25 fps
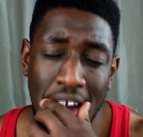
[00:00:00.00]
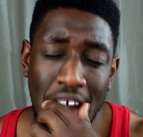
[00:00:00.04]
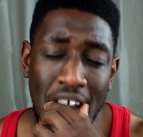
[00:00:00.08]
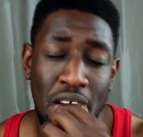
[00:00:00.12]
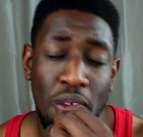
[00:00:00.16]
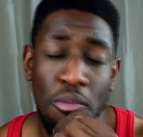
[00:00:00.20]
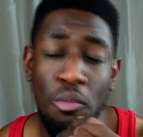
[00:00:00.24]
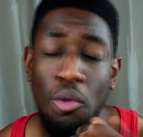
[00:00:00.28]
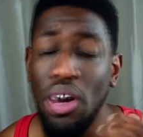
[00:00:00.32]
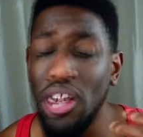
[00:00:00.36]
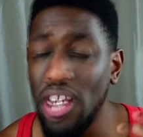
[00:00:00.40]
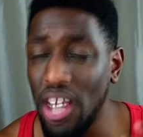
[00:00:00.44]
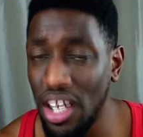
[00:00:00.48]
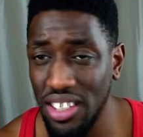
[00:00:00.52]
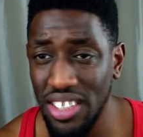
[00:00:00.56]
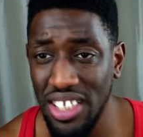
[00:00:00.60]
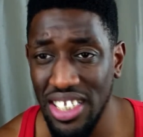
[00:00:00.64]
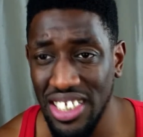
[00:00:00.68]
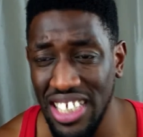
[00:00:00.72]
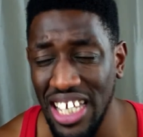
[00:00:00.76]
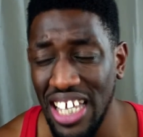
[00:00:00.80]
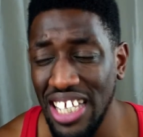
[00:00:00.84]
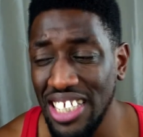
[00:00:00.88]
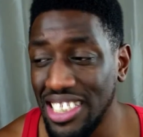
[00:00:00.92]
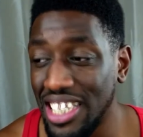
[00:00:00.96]
And one
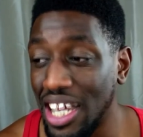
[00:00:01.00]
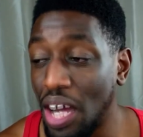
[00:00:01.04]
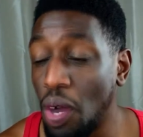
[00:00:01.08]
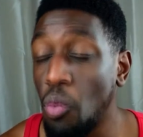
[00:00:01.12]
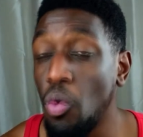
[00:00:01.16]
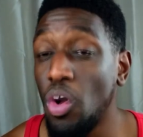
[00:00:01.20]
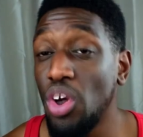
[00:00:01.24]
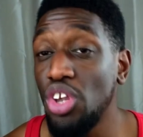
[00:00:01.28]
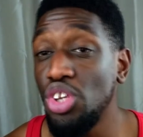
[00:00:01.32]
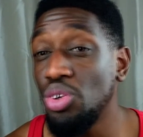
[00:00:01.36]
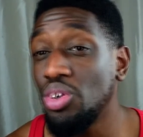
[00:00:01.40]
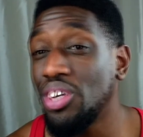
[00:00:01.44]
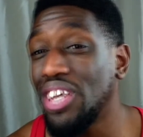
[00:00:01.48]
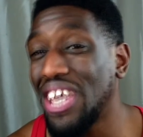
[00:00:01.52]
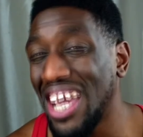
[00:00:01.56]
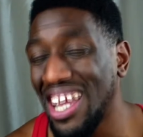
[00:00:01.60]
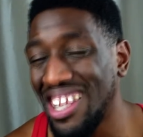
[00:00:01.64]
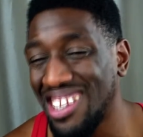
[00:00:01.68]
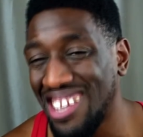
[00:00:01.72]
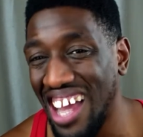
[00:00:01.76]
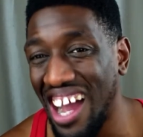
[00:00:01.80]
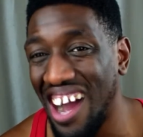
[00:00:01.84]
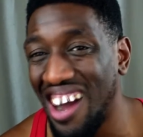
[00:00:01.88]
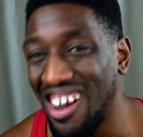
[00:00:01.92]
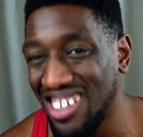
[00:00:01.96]
understands that. When you
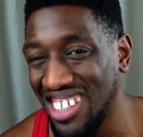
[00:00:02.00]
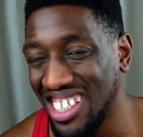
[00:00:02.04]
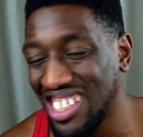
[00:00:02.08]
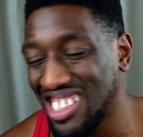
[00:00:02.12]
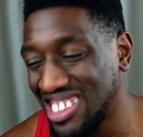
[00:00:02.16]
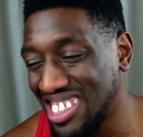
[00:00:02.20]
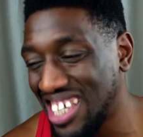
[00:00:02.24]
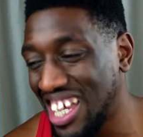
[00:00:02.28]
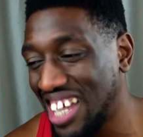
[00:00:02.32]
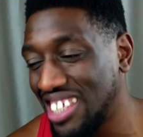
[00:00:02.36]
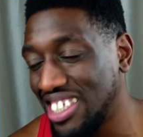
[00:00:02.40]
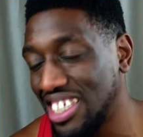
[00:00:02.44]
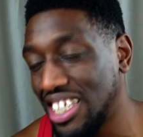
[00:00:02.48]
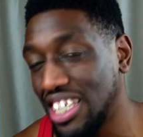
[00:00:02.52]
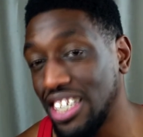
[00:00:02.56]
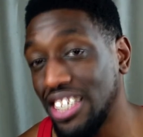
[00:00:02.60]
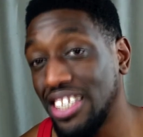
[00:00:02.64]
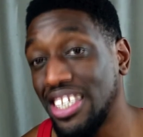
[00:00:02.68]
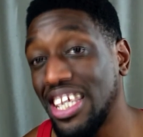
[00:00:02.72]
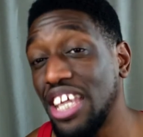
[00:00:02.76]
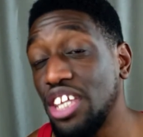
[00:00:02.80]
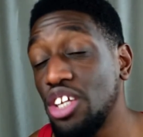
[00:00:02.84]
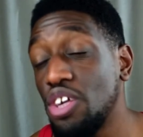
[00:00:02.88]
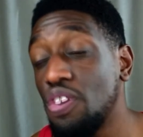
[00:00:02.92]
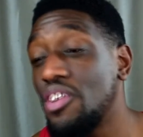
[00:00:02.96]
get that understanding,
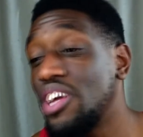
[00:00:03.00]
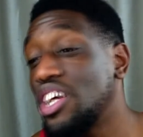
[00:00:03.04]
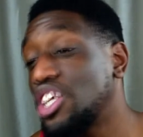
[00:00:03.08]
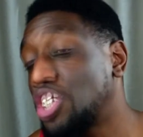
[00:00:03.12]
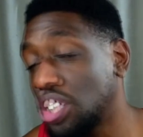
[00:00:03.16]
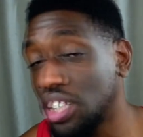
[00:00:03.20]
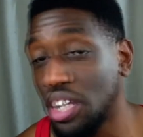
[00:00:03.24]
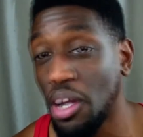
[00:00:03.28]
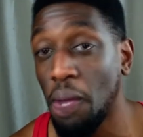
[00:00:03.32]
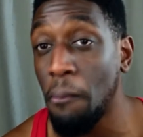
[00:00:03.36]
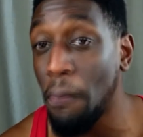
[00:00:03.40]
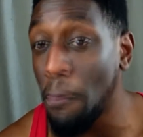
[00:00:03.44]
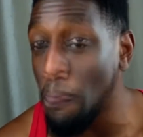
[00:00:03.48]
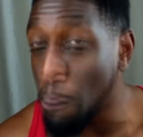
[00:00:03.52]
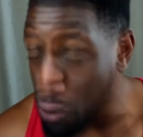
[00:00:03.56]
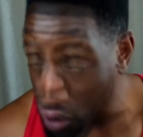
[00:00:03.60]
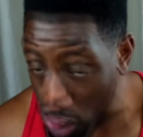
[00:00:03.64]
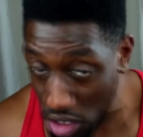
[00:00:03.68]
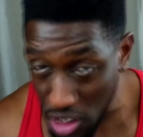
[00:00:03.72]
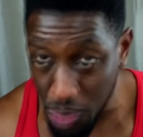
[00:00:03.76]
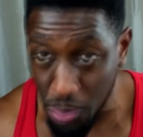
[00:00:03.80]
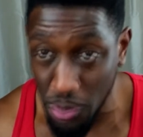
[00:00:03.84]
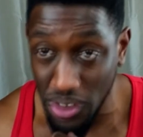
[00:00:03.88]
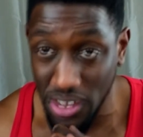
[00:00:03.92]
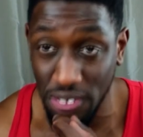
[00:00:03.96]
then your relationship can be
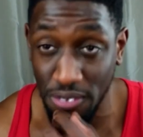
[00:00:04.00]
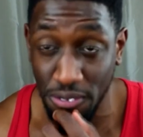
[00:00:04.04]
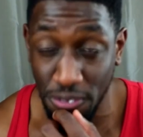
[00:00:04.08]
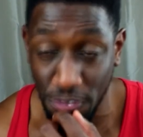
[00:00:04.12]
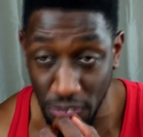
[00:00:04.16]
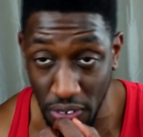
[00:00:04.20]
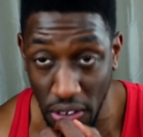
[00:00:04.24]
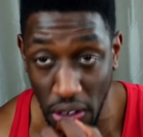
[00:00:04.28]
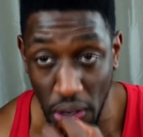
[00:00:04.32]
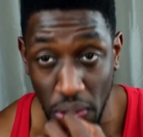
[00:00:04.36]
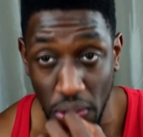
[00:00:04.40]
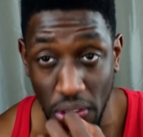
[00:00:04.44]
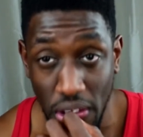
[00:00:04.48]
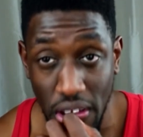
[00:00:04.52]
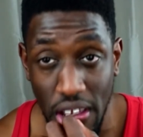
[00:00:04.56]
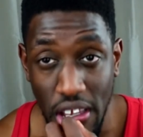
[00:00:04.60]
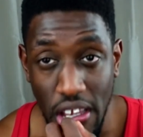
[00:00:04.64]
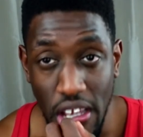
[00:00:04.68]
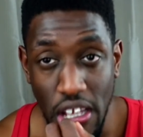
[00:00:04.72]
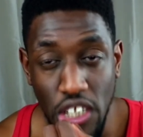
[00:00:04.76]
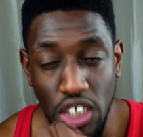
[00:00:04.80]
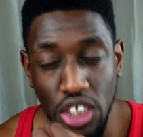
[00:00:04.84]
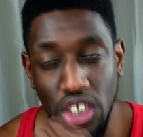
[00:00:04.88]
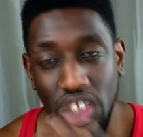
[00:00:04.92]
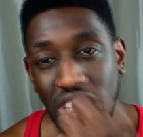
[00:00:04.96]
prosperous and flow.
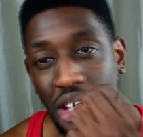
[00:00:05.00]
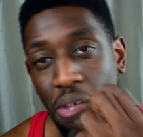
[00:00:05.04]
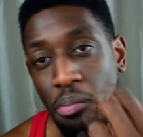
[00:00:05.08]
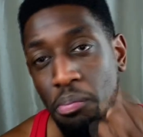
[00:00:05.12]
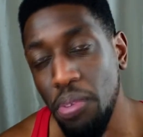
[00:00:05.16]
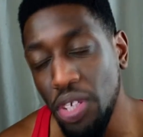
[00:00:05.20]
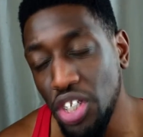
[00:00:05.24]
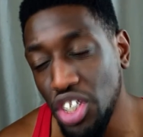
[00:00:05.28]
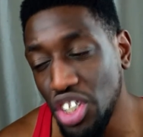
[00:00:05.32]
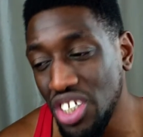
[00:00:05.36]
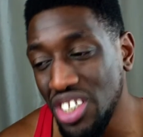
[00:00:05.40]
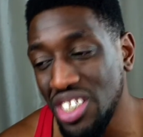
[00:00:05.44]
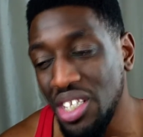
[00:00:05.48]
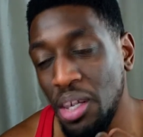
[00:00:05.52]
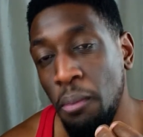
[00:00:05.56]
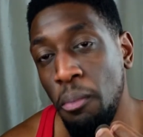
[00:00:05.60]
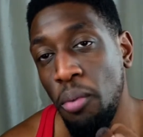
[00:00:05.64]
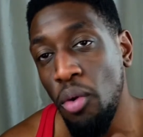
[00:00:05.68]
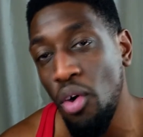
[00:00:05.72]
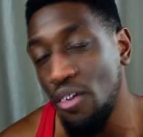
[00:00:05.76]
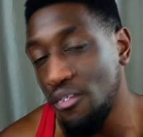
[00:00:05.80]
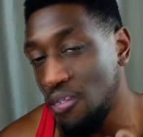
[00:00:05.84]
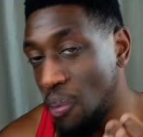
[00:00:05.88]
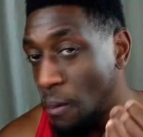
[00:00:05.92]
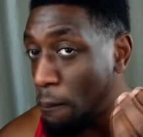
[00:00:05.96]
So submission is
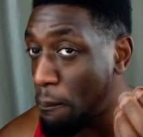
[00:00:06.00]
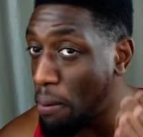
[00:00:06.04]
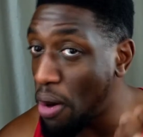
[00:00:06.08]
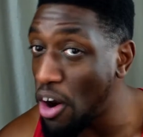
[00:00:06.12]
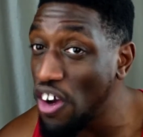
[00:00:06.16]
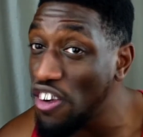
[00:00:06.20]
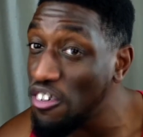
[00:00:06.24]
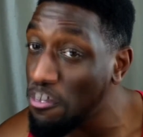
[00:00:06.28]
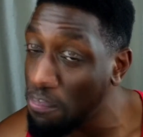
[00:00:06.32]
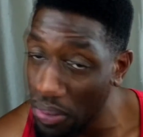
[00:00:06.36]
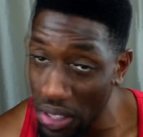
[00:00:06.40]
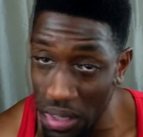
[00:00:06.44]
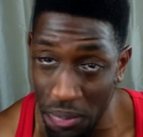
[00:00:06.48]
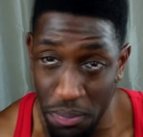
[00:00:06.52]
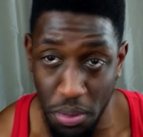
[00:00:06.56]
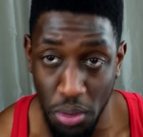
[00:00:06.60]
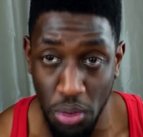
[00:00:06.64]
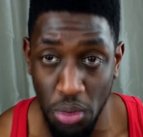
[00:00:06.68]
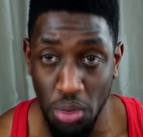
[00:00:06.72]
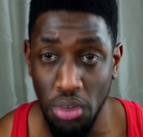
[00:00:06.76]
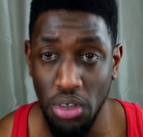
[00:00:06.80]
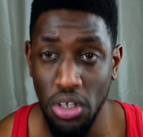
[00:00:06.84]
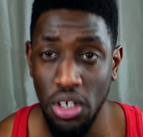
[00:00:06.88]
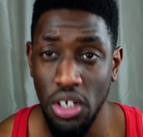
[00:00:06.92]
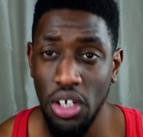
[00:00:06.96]
important for both
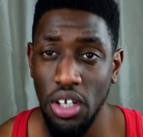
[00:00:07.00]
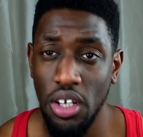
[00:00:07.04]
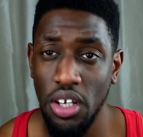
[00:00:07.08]
people.